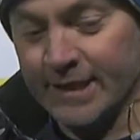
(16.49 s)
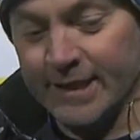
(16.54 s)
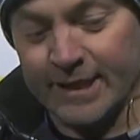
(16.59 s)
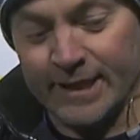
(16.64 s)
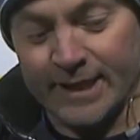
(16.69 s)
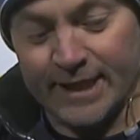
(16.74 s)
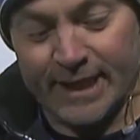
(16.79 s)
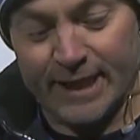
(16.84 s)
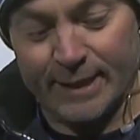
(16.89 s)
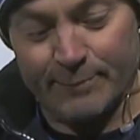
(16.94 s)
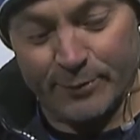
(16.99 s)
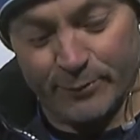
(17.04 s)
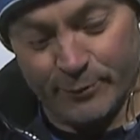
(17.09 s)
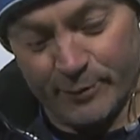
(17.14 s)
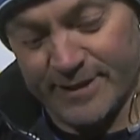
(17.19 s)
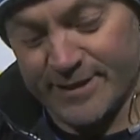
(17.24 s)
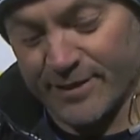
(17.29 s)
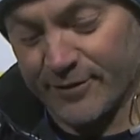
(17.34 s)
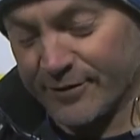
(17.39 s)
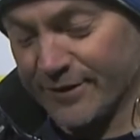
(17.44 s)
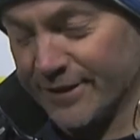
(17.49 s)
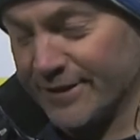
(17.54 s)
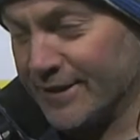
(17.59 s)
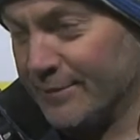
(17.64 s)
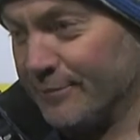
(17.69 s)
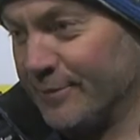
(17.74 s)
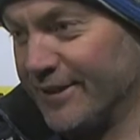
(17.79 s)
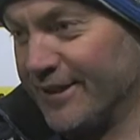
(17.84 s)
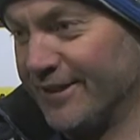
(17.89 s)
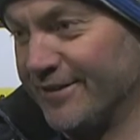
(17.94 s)
Uh, but we certainly
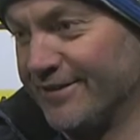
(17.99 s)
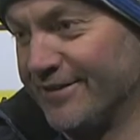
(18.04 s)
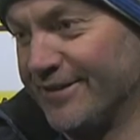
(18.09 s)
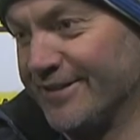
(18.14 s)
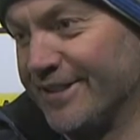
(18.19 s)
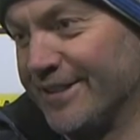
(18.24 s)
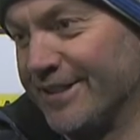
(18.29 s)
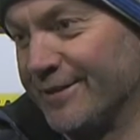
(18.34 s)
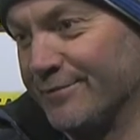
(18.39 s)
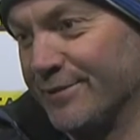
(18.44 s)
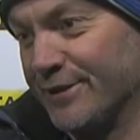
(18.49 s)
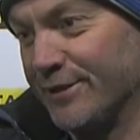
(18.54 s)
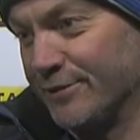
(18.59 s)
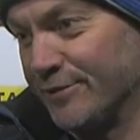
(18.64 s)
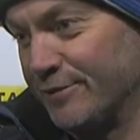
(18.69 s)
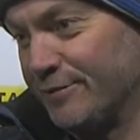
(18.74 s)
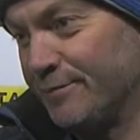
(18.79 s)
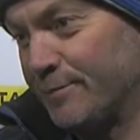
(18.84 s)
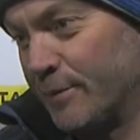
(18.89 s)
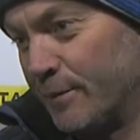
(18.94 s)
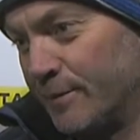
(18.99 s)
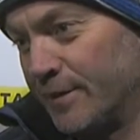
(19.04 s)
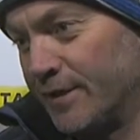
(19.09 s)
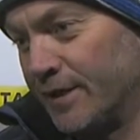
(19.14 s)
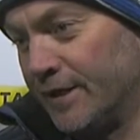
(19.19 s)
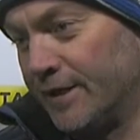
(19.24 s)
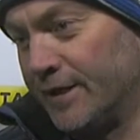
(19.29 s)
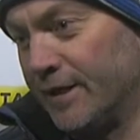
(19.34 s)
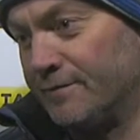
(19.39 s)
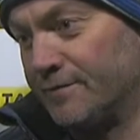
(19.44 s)
dominated, I think, and we should have probably
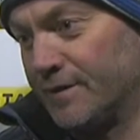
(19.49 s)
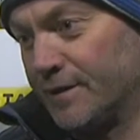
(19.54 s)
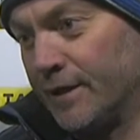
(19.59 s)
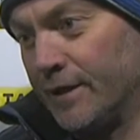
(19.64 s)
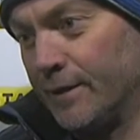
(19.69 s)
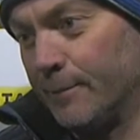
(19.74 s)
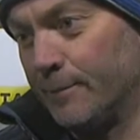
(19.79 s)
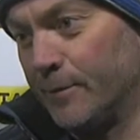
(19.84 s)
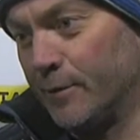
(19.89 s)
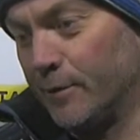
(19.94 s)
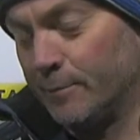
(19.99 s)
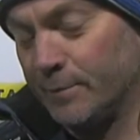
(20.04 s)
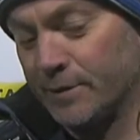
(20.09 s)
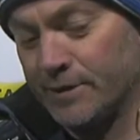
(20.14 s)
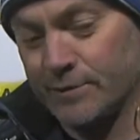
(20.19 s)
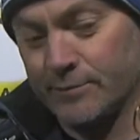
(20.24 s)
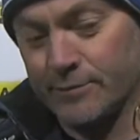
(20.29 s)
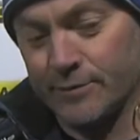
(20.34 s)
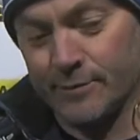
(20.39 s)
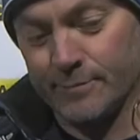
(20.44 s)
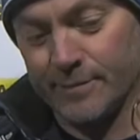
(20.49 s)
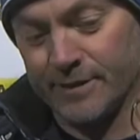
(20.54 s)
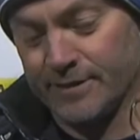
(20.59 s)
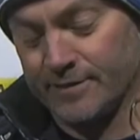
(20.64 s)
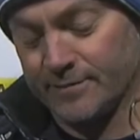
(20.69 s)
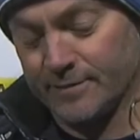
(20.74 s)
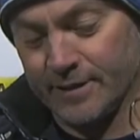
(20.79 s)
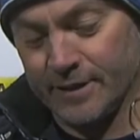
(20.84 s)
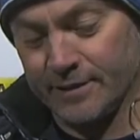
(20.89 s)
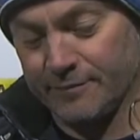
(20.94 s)
killed off the game, you know, a bit sooner,
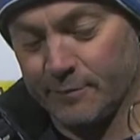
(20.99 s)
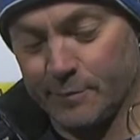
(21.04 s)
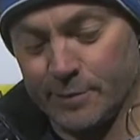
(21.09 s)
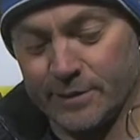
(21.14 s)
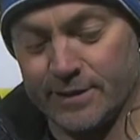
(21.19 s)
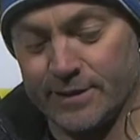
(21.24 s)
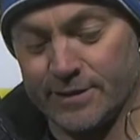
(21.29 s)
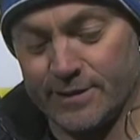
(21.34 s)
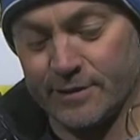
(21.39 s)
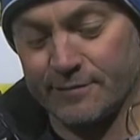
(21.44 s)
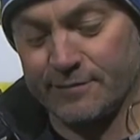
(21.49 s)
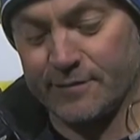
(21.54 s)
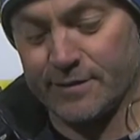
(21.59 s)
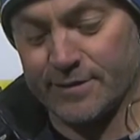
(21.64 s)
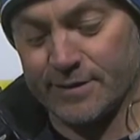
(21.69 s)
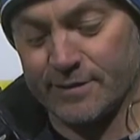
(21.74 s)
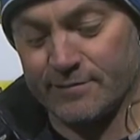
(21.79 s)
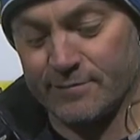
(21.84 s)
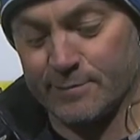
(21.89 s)
made life a bit easier for ourselves.